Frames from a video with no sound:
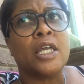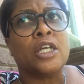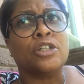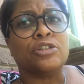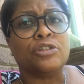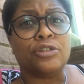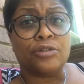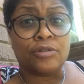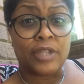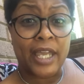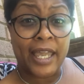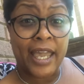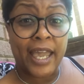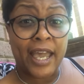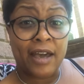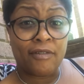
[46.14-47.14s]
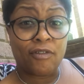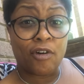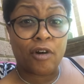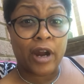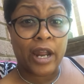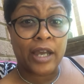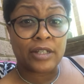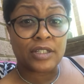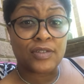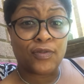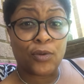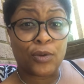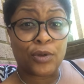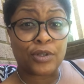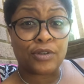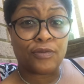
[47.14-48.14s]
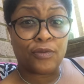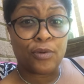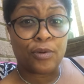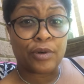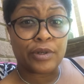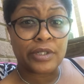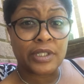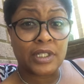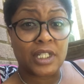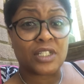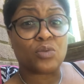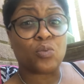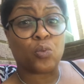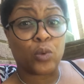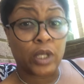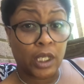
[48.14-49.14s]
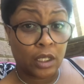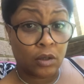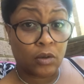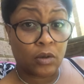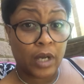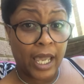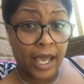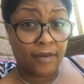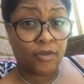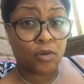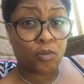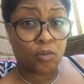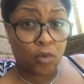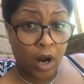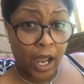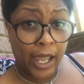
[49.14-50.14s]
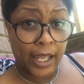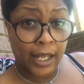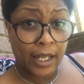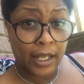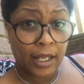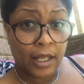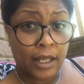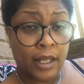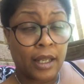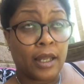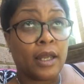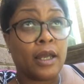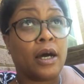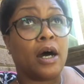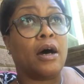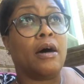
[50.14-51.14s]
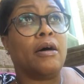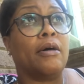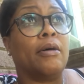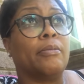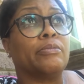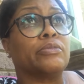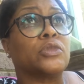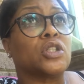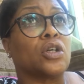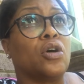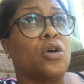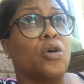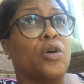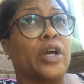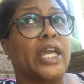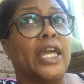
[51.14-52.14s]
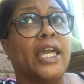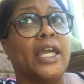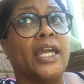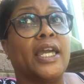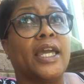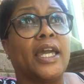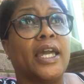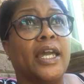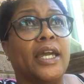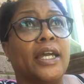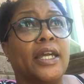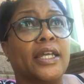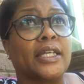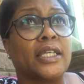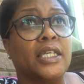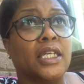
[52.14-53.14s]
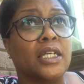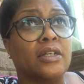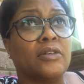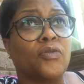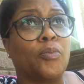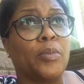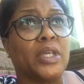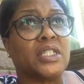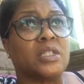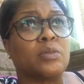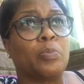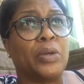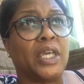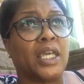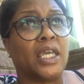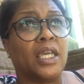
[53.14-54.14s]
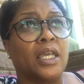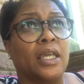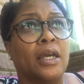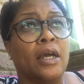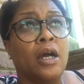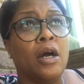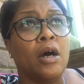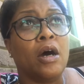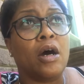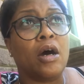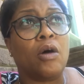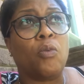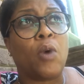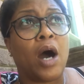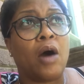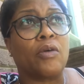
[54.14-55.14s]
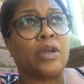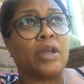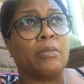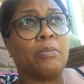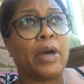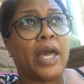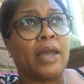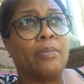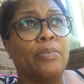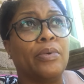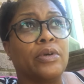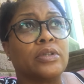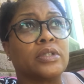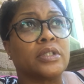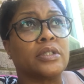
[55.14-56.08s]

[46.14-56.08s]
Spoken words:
Do they have grounds for divorce? Does Will have a right to go ahead and give Miss Pickett her walking papers?